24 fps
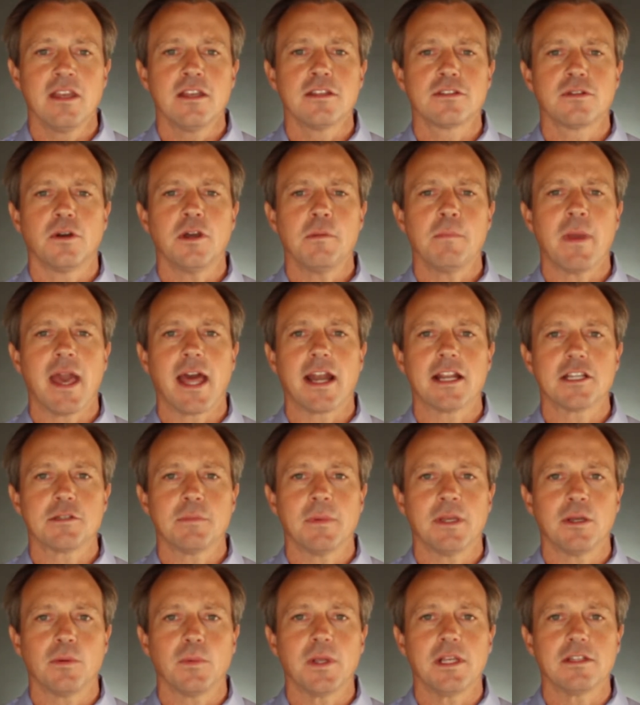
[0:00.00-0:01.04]
So in
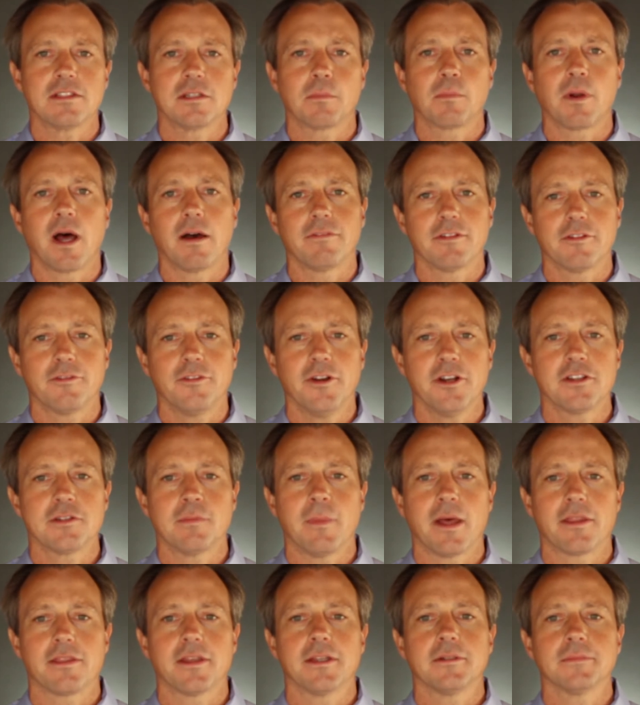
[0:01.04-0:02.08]
management, we use the profit first
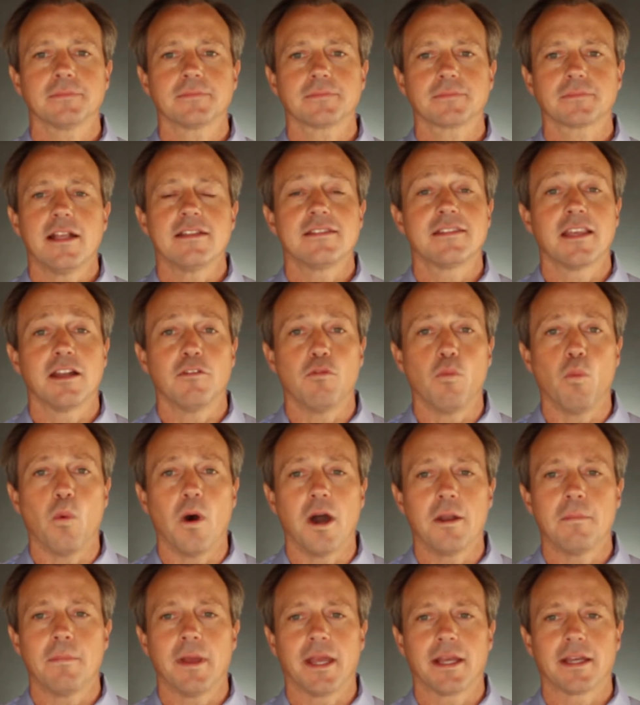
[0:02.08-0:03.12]
method. Instead of
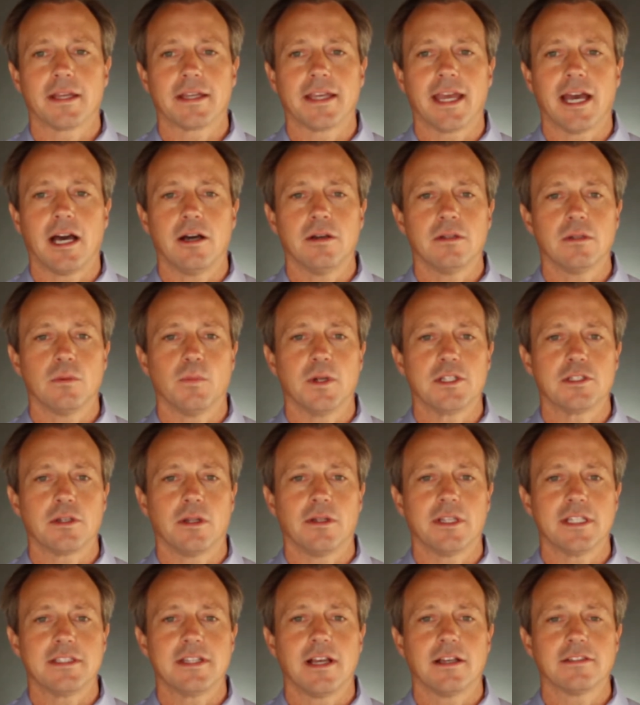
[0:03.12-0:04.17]
one bank account, which
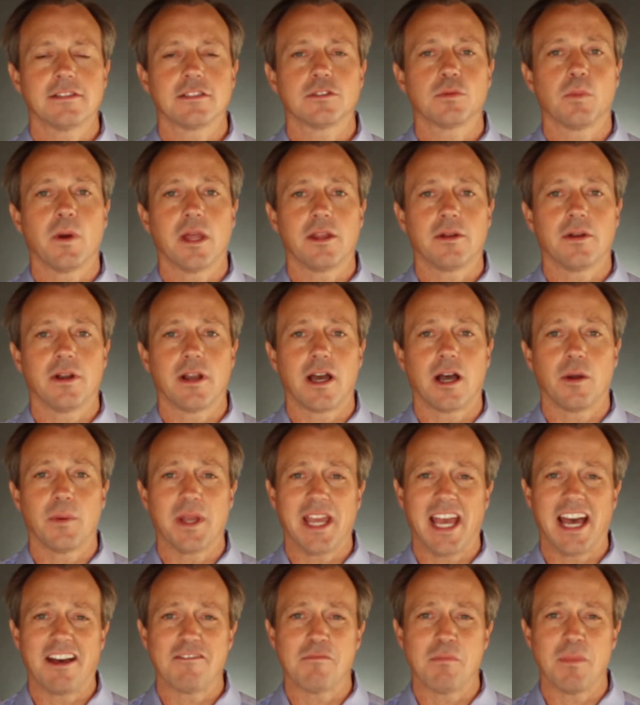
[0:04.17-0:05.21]
only tells us whether or not we
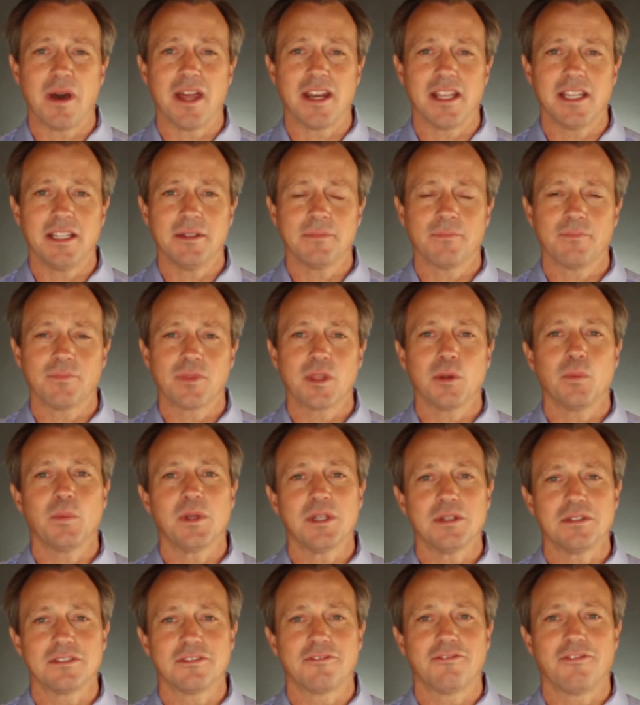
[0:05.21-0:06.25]
have money, we
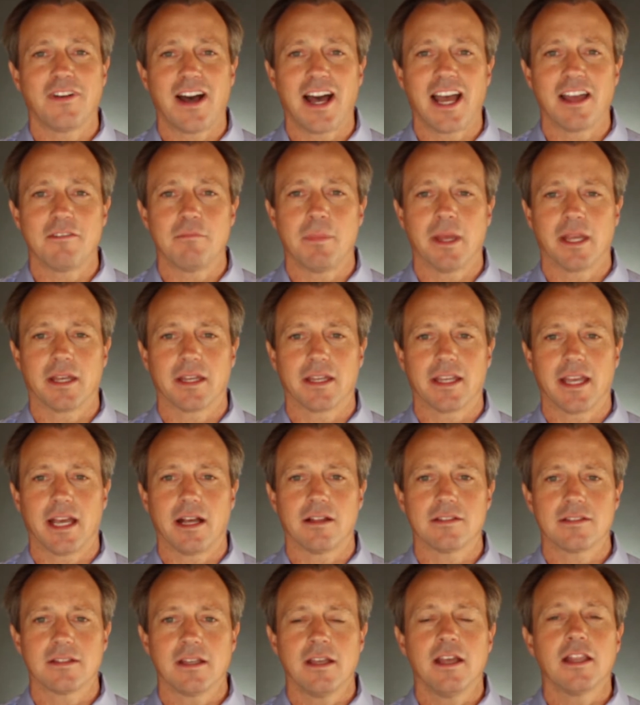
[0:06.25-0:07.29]
use 5 bank
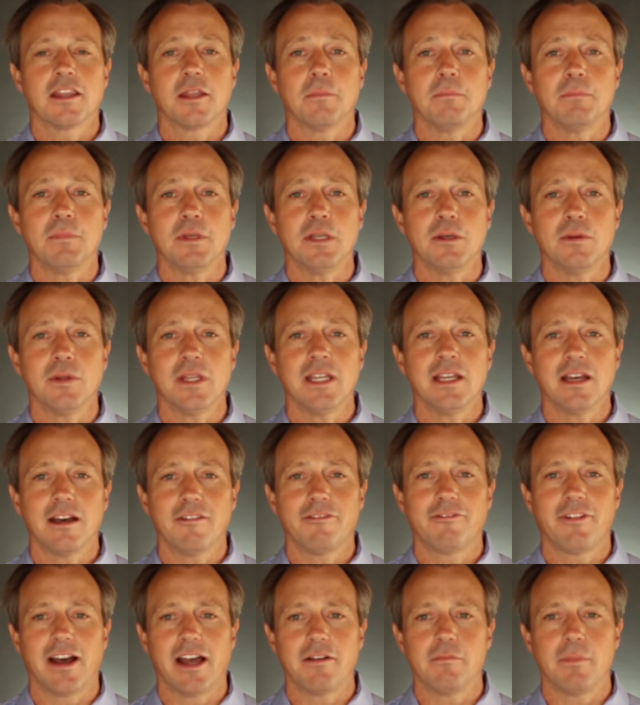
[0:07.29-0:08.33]
accounts. The beauty
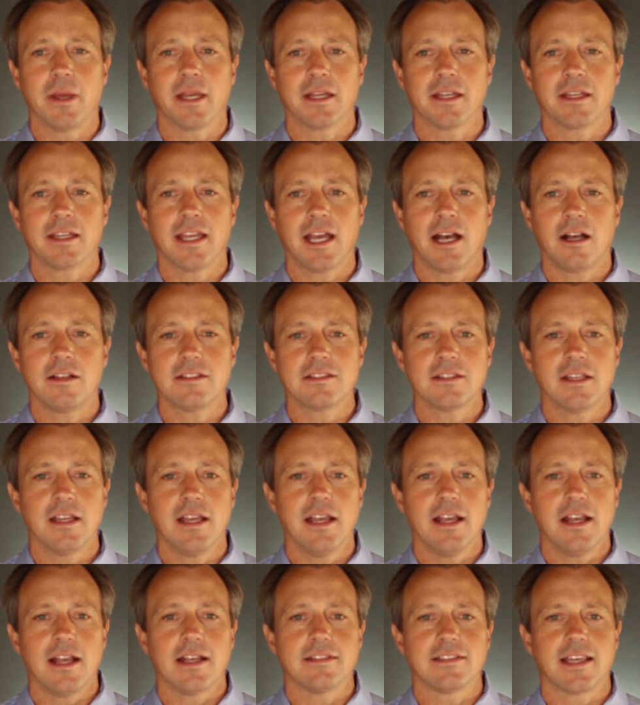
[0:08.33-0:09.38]
of 5 bank accounts
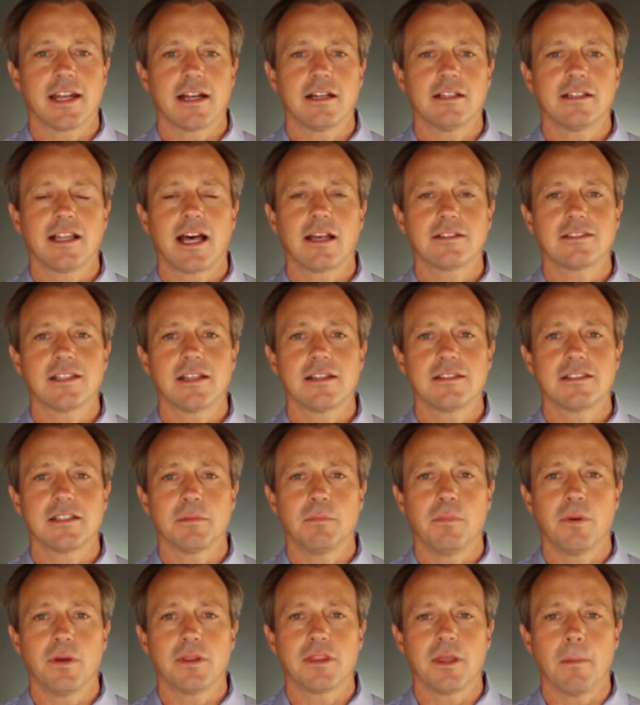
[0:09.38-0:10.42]
is that it allows us to
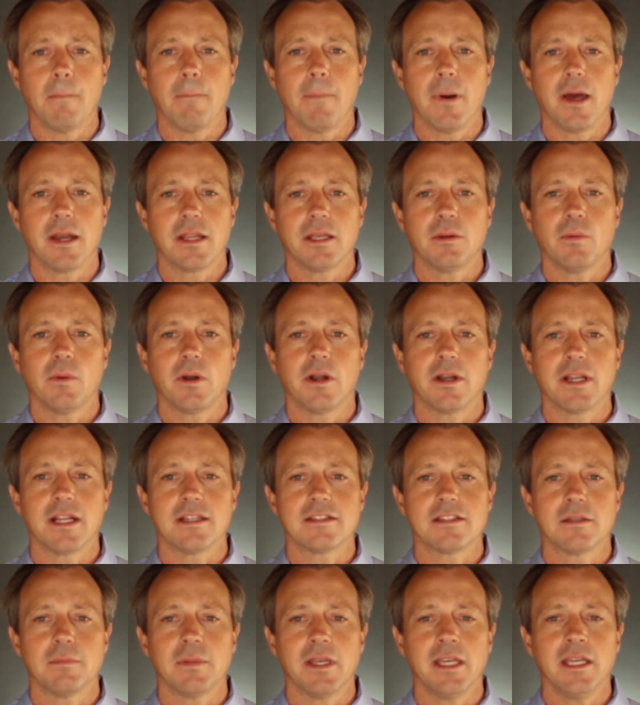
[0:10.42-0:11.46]
put the money where it
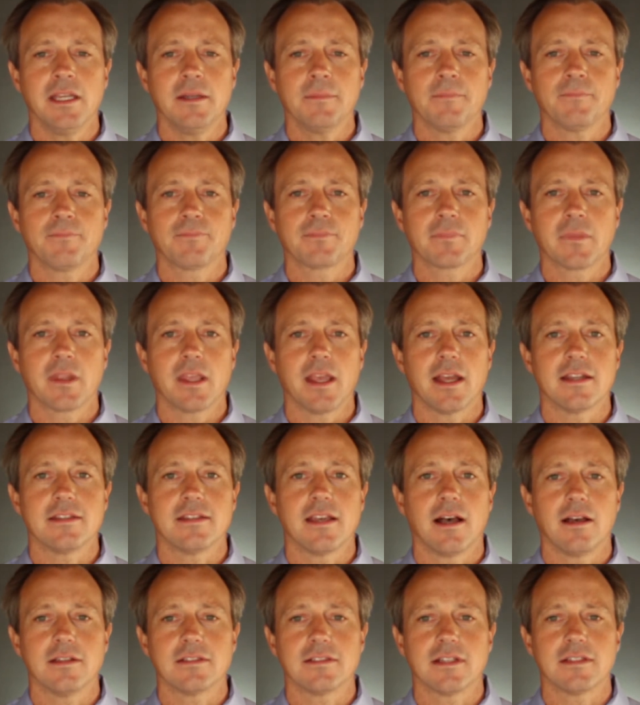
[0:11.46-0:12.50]
needs to be and
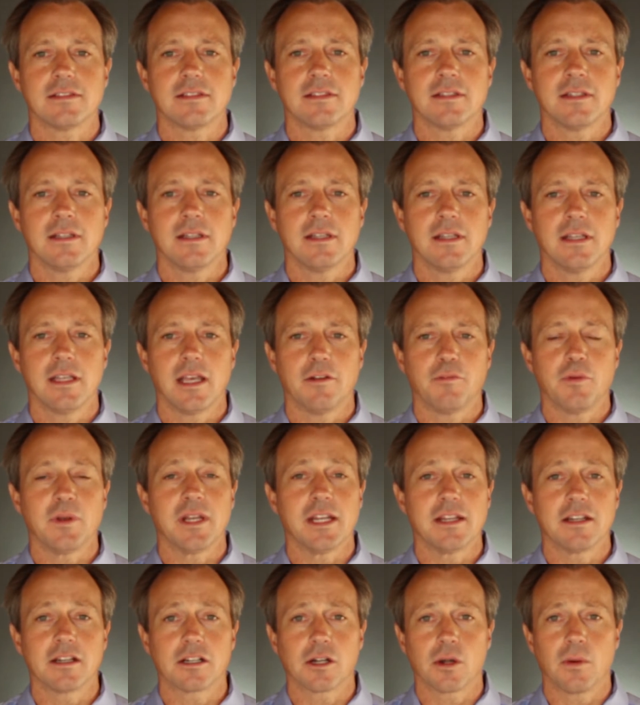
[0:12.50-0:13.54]
tells us if we
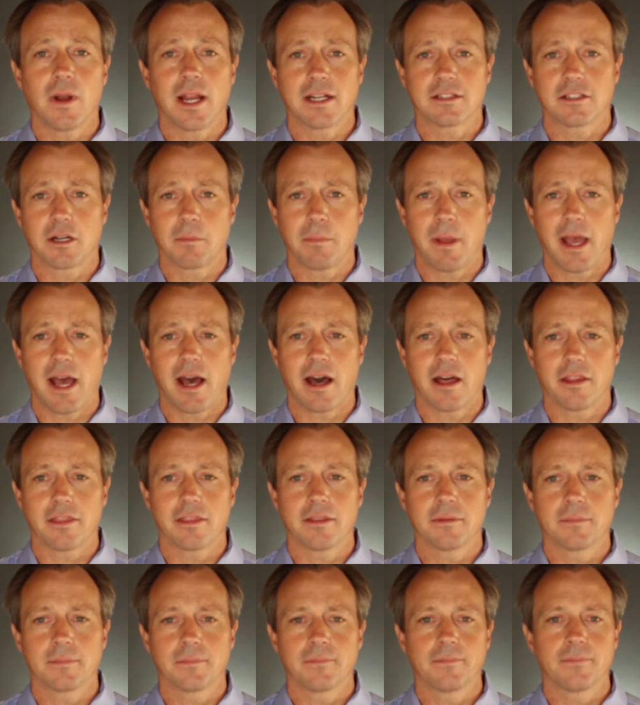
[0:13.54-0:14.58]
need to correct our path.